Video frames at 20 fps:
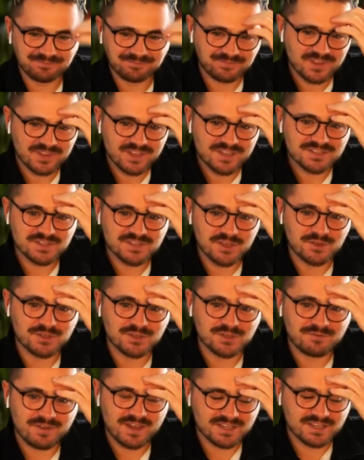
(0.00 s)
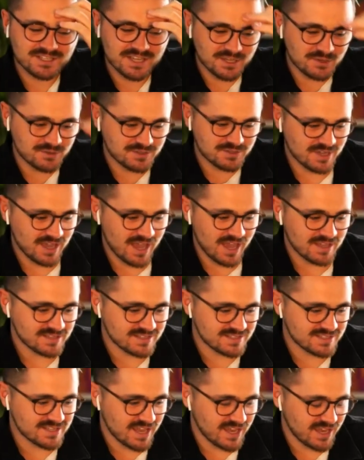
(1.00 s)
So you're
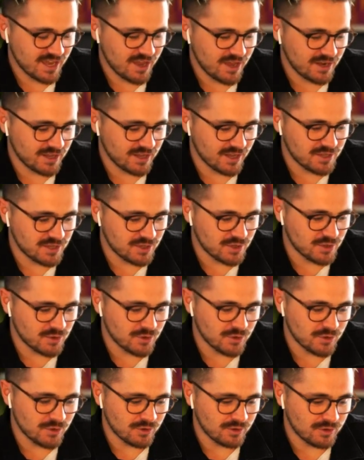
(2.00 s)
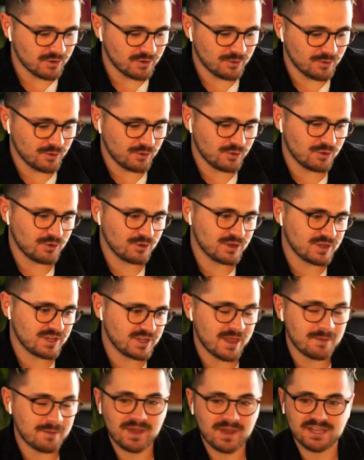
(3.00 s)
saying earlier you
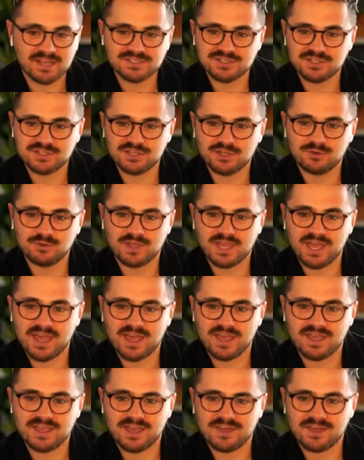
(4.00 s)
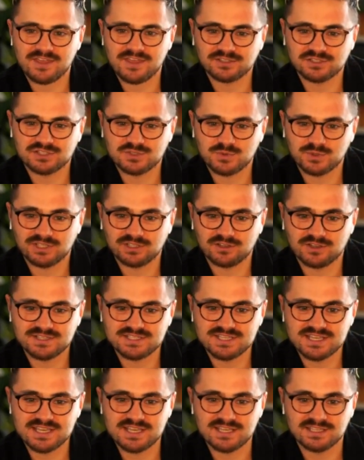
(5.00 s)
came back to the UK at the end of
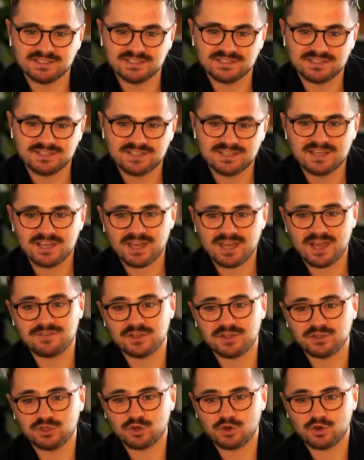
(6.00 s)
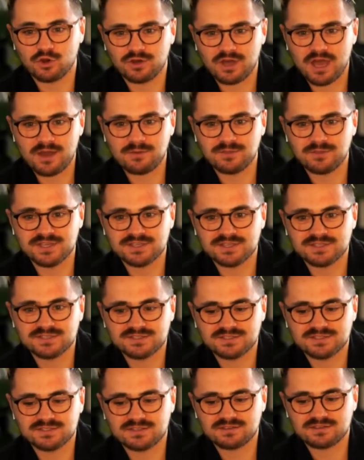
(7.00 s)
2019, and then you got
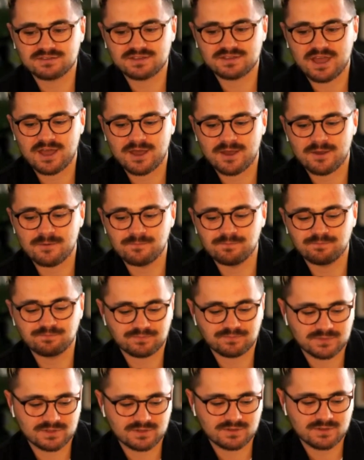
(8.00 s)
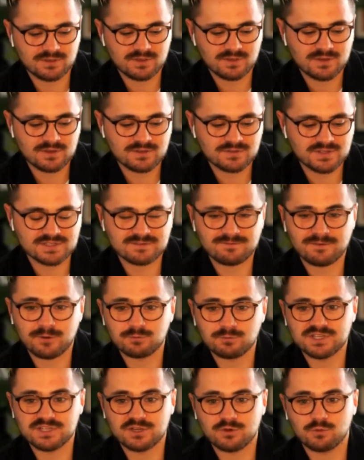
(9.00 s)
this
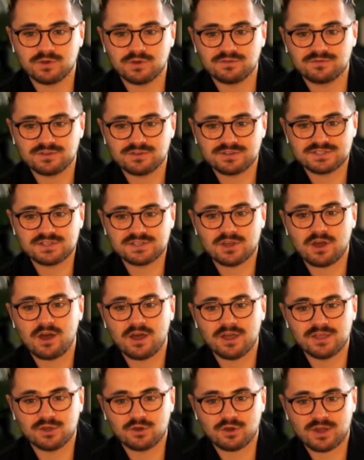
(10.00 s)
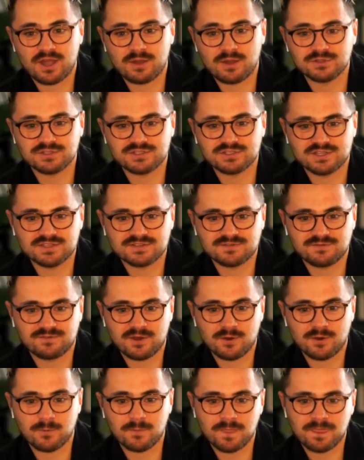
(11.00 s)
film deal with Sky. Came onto this
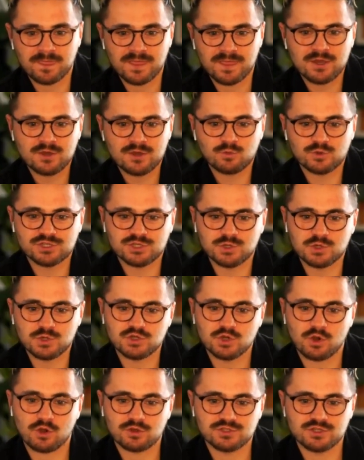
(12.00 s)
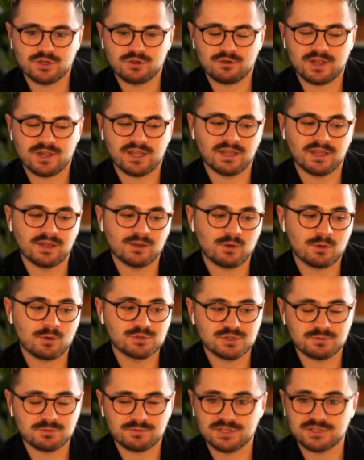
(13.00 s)
film, which you shot during, well,
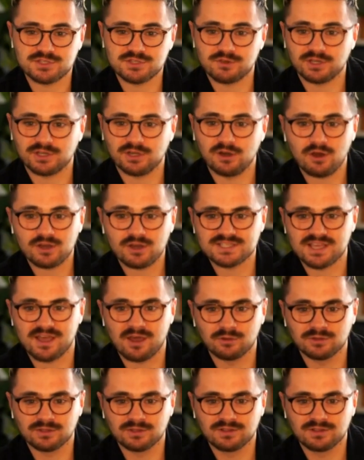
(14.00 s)
presumably during lockdown.